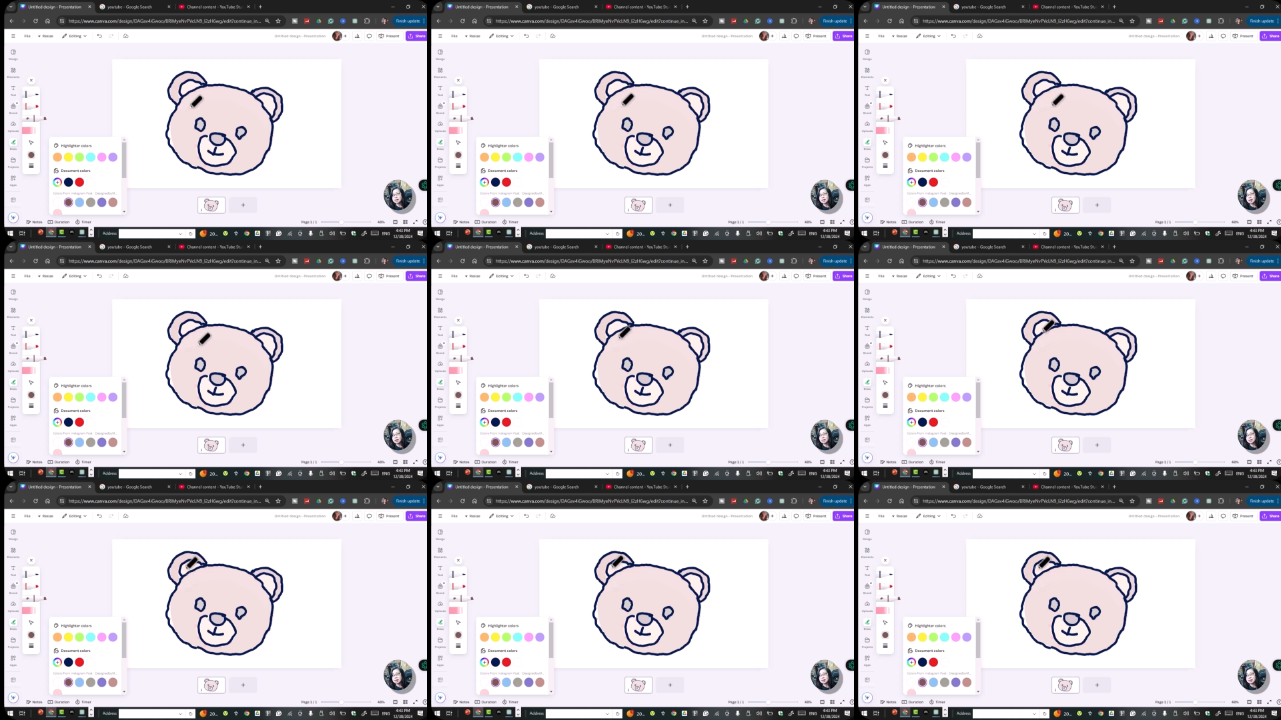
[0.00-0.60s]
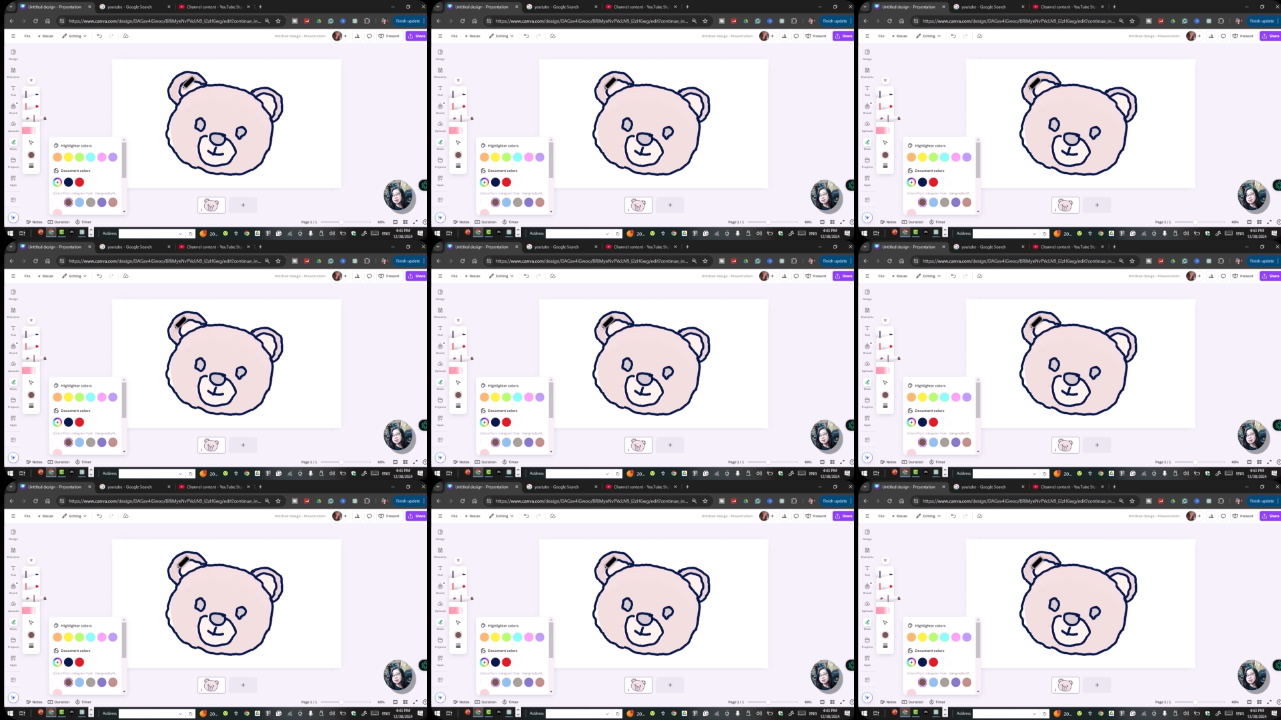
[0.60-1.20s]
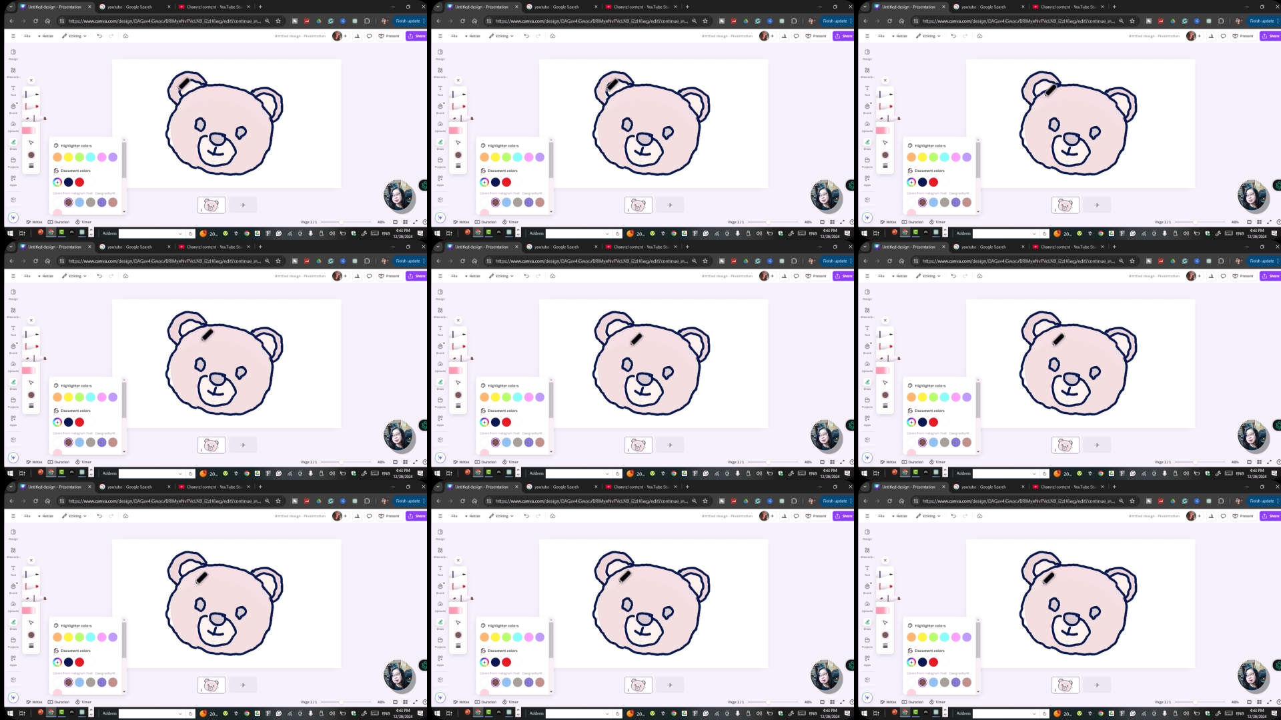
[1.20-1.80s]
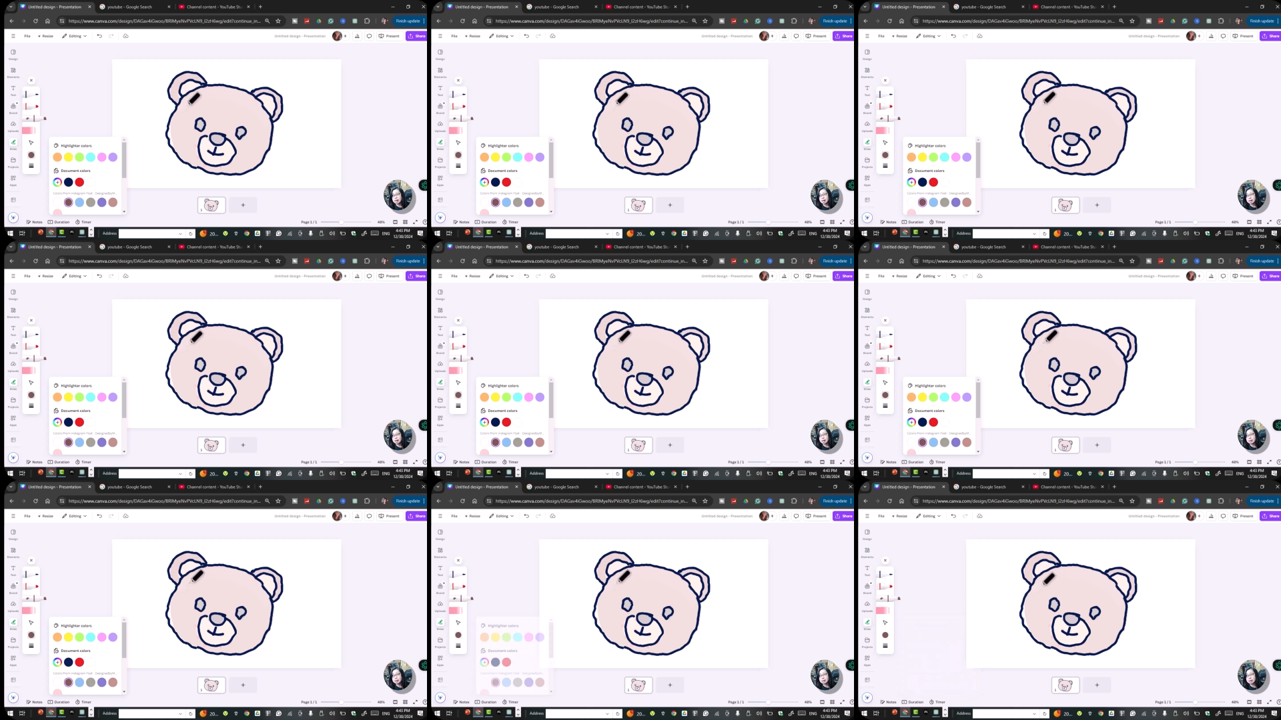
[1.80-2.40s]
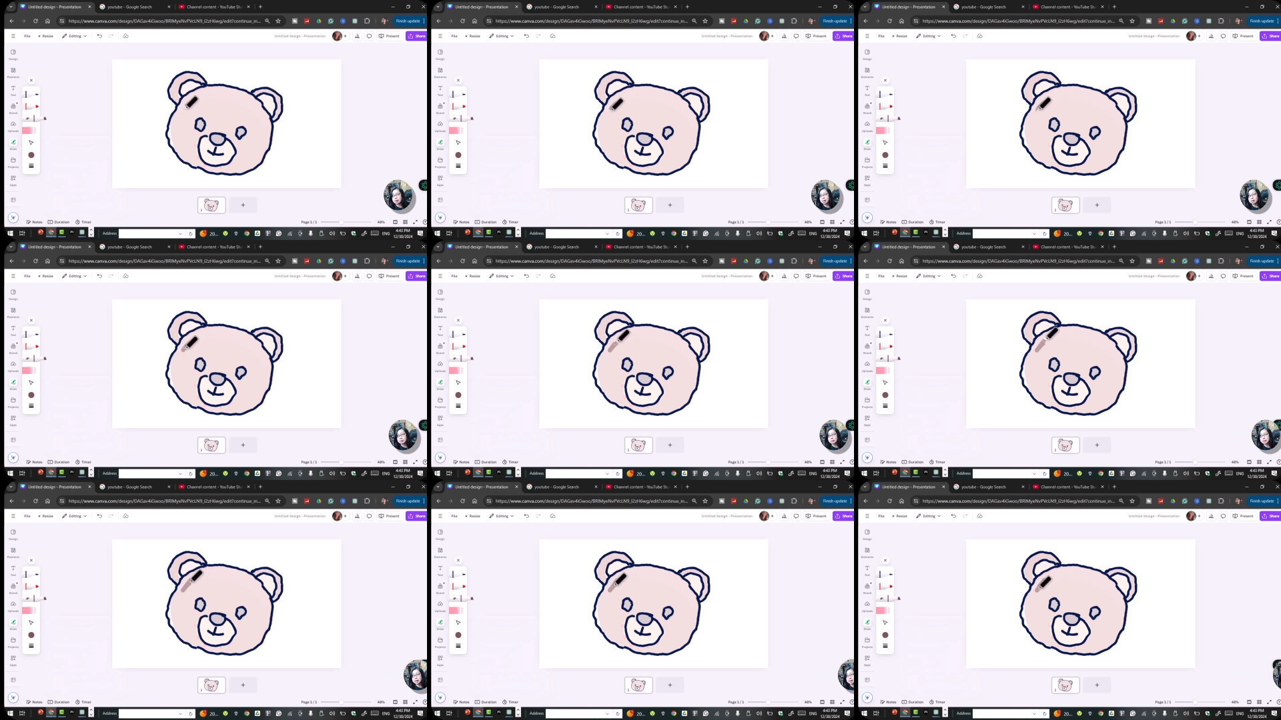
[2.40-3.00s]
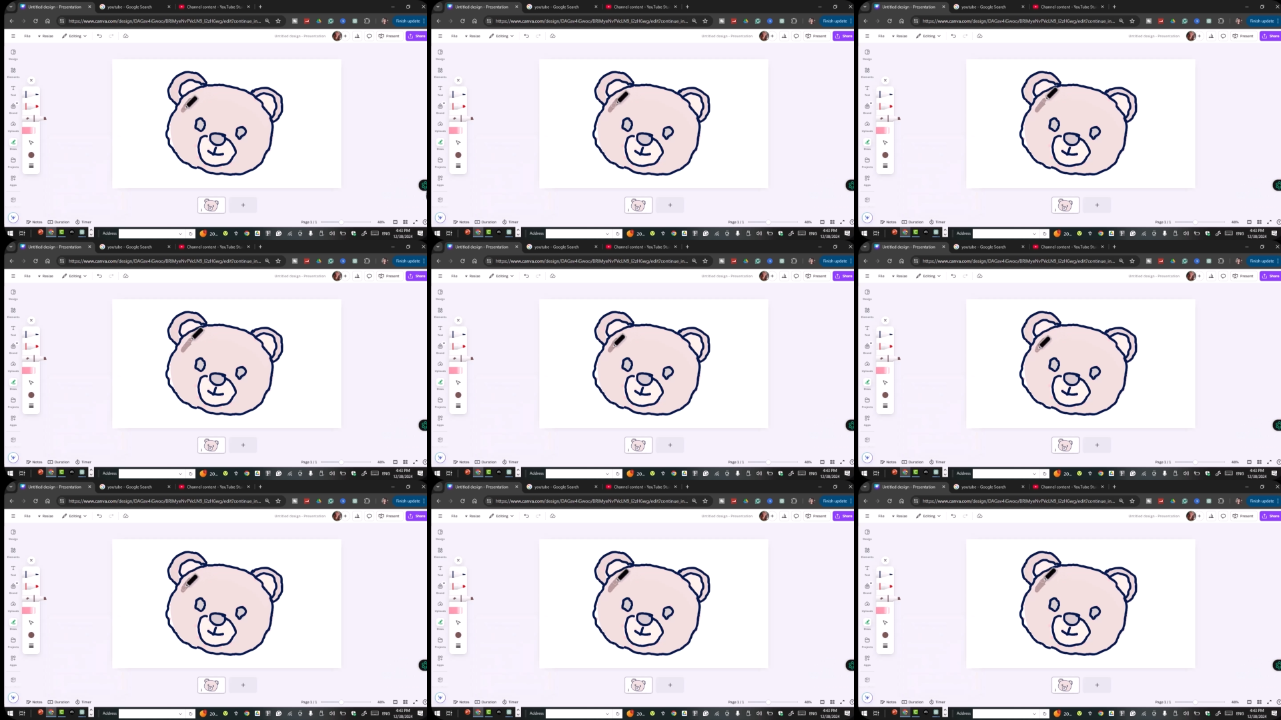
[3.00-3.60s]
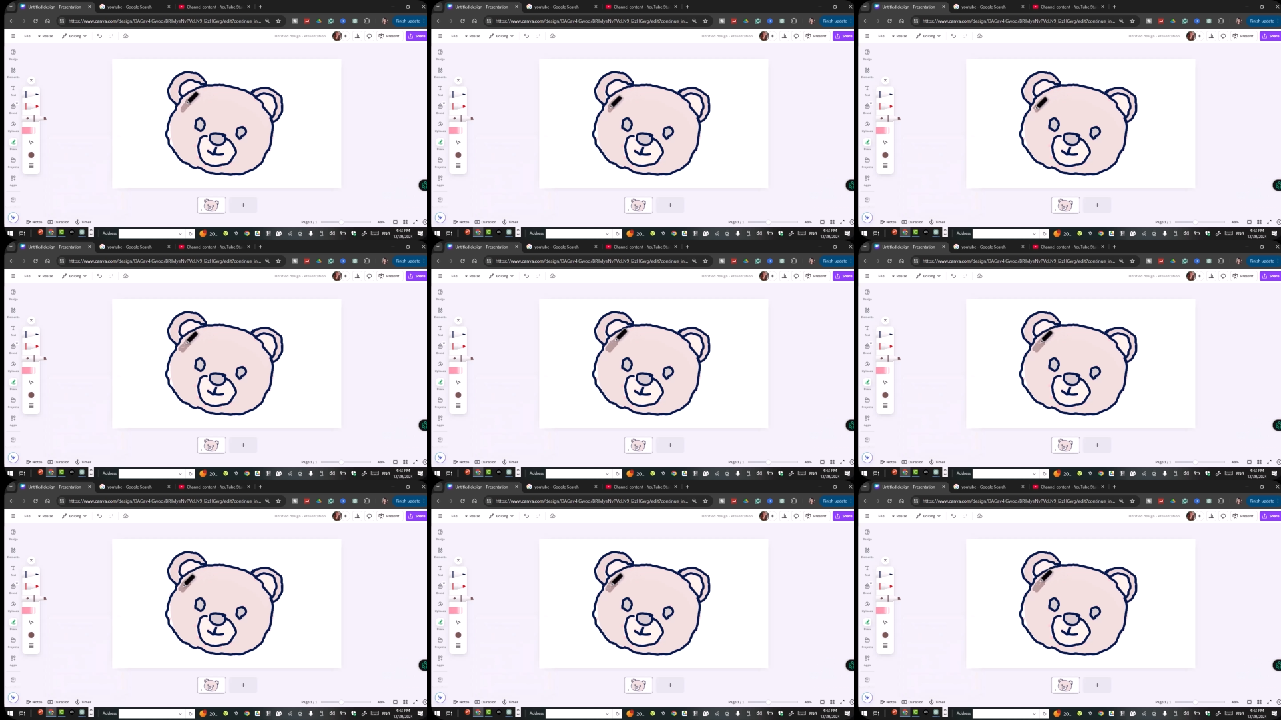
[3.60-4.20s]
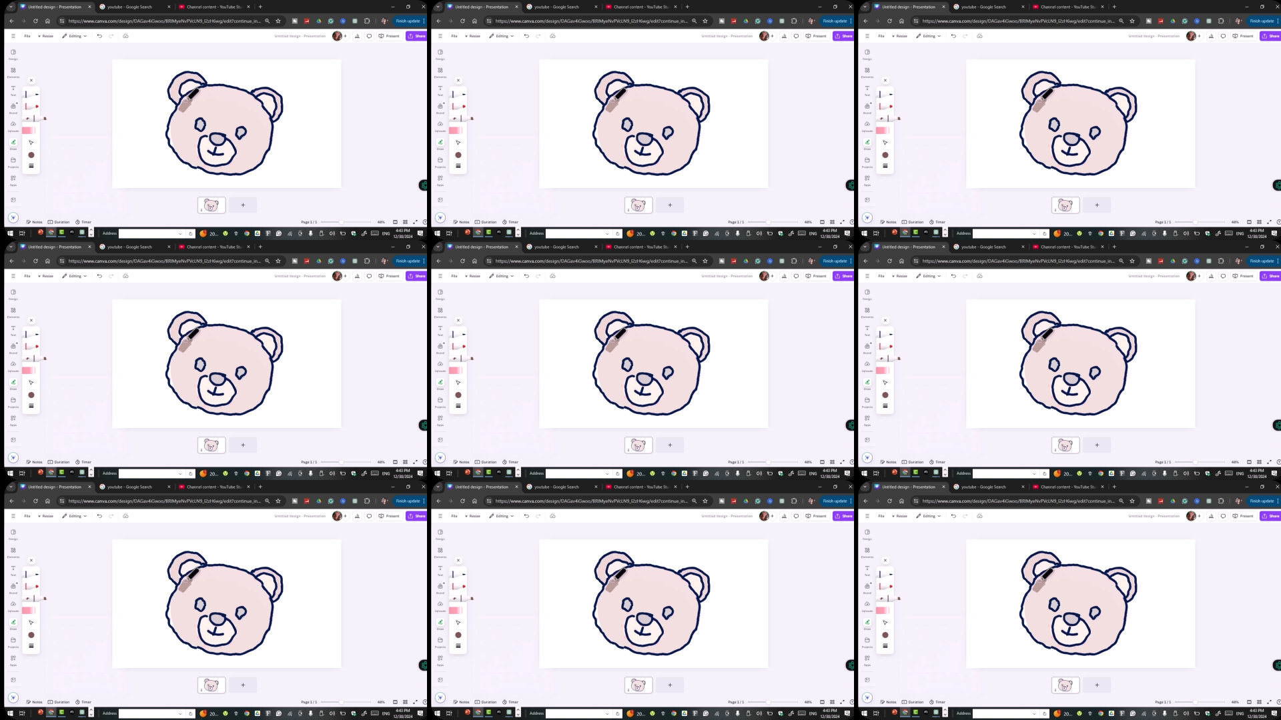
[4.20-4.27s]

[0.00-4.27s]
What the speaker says: (no speaker visible)